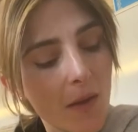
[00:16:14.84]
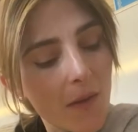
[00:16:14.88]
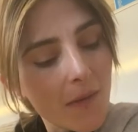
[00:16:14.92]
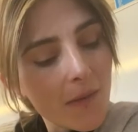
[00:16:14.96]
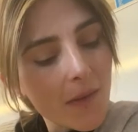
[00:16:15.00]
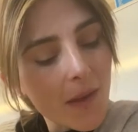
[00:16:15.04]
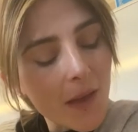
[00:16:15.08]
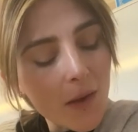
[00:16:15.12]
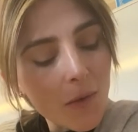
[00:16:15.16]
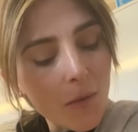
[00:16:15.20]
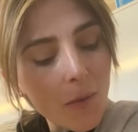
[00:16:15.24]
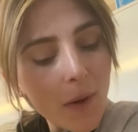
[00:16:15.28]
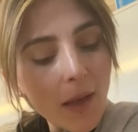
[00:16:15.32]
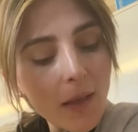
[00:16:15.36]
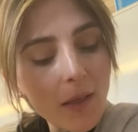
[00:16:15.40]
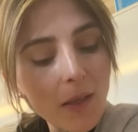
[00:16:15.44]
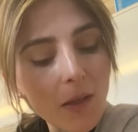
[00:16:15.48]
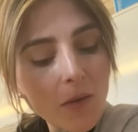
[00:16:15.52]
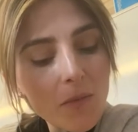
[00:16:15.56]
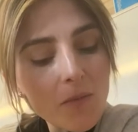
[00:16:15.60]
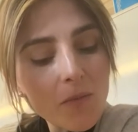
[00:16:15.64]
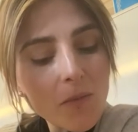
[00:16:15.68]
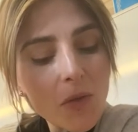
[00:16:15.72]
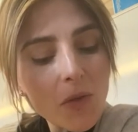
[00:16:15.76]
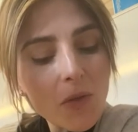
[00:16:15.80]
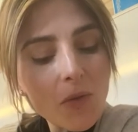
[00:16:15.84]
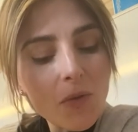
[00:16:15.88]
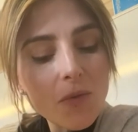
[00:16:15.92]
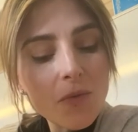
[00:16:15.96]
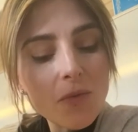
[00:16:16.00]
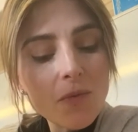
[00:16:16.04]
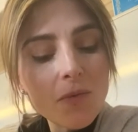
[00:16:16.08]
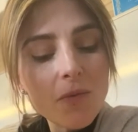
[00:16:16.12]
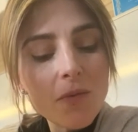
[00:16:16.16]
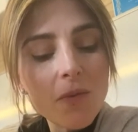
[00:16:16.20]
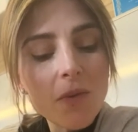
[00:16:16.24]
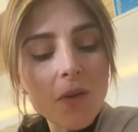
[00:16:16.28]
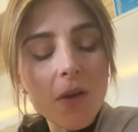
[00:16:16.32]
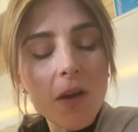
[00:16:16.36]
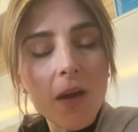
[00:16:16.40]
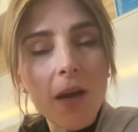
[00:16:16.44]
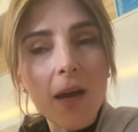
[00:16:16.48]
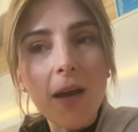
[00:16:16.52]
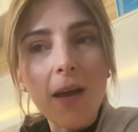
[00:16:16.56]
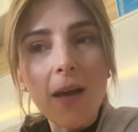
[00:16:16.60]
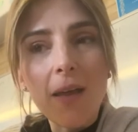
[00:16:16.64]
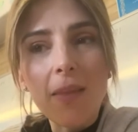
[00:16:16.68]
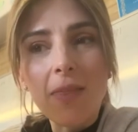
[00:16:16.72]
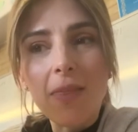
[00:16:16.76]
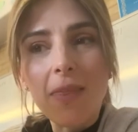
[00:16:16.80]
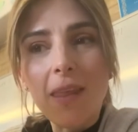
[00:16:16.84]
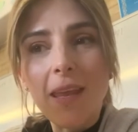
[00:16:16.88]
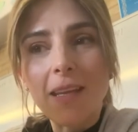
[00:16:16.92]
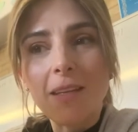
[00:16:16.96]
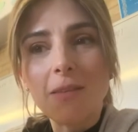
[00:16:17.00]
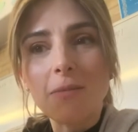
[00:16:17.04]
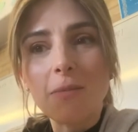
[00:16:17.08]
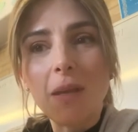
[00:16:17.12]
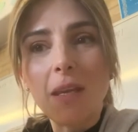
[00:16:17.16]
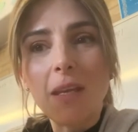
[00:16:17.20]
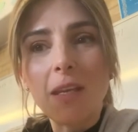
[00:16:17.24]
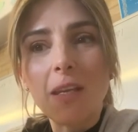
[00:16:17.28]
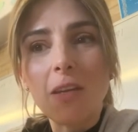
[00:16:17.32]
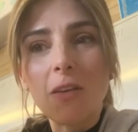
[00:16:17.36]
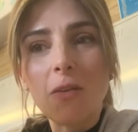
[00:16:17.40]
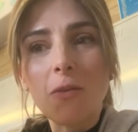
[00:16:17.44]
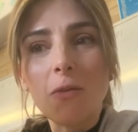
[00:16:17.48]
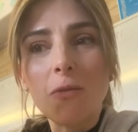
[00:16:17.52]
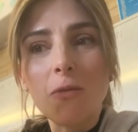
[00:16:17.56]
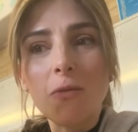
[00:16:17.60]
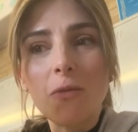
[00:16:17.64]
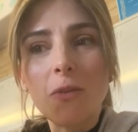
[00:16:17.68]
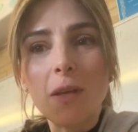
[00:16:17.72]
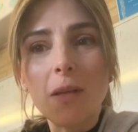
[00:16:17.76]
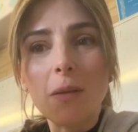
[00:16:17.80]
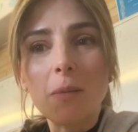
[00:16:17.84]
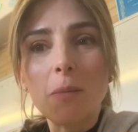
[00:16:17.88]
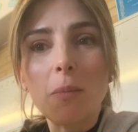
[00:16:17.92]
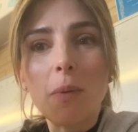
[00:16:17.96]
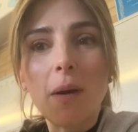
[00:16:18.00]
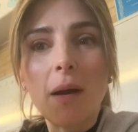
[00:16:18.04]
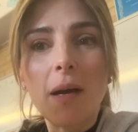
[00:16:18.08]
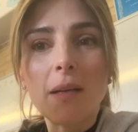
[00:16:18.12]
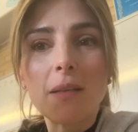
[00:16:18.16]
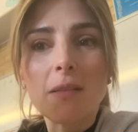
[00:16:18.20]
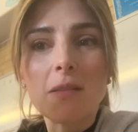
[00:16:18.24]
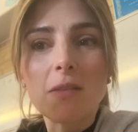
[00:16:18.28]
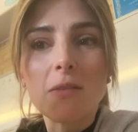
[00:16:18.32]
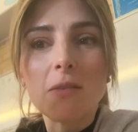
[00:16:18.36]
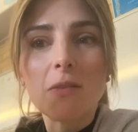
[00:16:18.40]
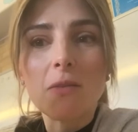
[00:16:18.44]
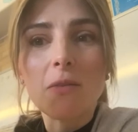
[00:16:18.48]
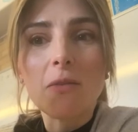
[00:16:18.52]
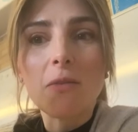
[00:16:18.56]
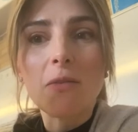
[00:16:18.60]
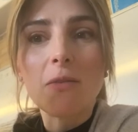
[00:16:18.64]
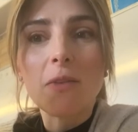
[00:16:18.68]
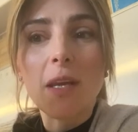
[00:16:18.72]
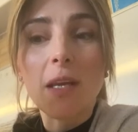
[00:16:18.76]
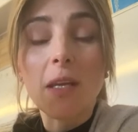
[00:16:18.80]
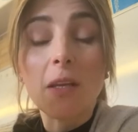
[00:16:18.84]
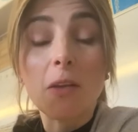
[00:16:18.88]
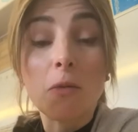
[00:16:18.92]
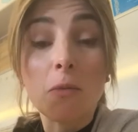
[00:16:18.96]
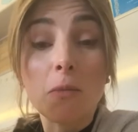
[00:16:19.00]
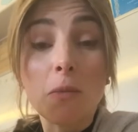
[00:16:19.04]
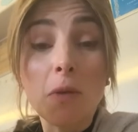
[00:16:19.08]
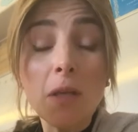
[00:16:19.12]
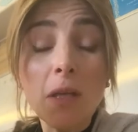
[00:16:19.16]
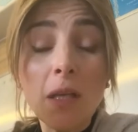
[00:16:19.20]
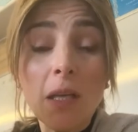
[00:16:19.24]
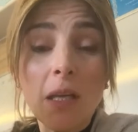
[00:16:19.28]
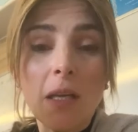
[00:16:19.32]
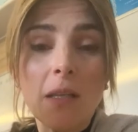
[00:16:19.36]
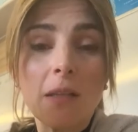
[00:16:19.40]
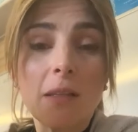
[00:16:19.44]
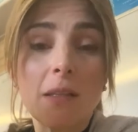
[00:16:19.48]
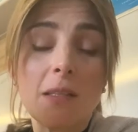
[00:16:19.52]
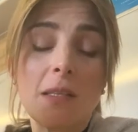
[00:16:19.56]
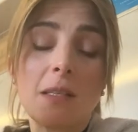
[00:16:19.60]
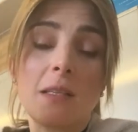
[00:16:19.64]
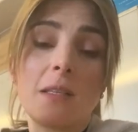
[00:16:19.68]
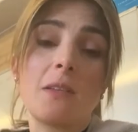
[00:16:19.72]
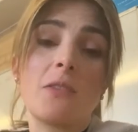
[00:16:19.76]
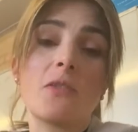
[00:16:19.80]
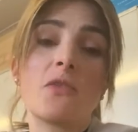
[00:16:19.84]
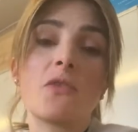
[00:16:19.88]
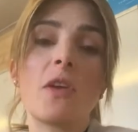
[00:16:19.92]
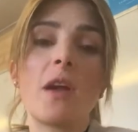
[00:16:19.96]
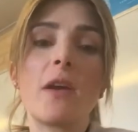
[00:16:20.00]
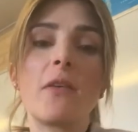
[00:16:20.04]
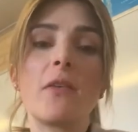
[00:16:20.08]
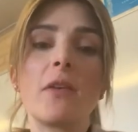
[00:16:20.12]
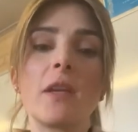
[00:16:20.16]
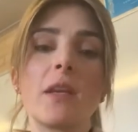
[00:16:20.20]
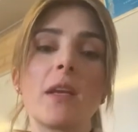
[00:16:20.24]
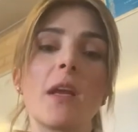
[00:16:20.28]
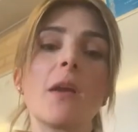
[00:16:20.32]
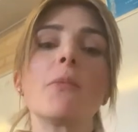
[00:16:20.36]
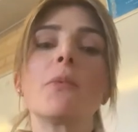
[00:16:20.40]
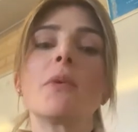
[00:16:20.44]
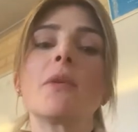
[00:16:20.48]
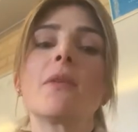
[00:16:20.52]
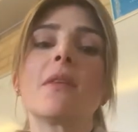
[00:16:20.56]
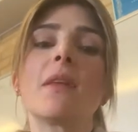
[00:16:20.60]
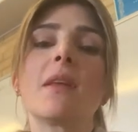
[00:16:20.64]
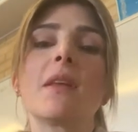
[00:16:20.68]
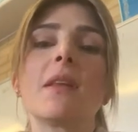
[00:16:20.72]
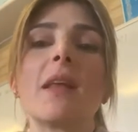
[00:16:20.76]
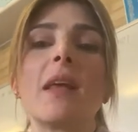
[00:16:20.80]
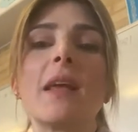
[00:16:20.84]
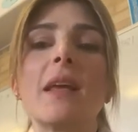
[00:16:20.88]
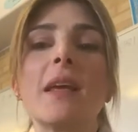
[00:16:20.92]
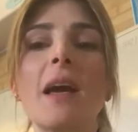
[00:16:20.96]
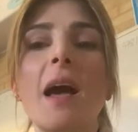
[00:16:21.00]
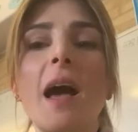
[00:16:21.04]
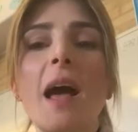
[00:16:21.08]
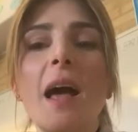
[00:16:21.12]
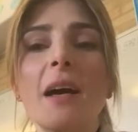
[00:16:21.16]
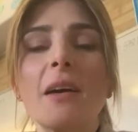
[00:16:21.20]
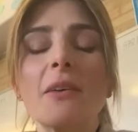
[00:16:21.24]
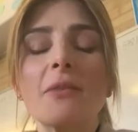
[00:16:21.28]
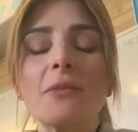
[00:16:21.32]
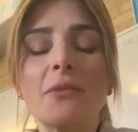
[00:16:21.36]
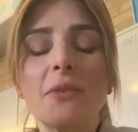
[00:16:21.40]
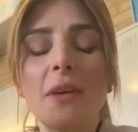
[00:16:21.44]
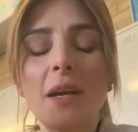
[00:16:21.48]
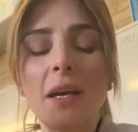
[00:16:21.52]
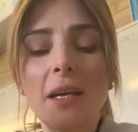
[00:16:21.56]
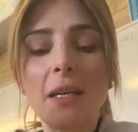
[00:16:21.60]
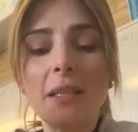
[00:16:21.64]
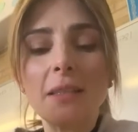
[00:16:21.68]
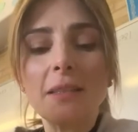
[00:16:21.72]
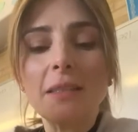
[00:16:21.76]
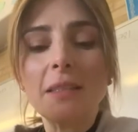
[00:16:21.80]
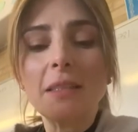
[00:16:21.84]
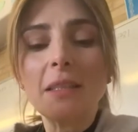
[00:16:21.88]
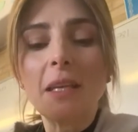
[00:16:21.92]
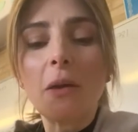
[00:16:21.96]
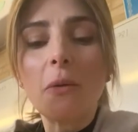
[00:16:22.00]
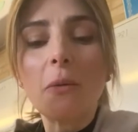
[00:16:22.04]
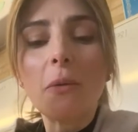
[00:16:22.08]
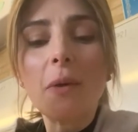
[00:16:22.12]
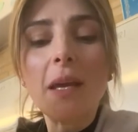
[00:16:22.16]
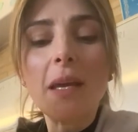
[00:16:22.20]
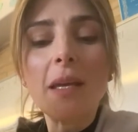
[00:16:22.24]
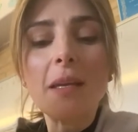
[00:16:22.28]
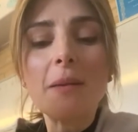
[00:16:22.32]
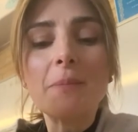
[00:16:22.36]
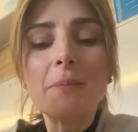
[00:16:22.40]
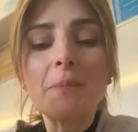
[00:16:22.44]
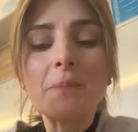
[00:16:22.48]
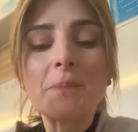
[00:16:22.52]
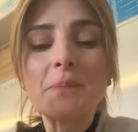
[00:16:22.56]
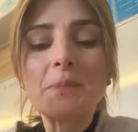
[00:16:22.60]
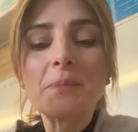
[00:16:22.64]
they welcome you, and they make you feel part of their community, sharing everything they have. And in a way,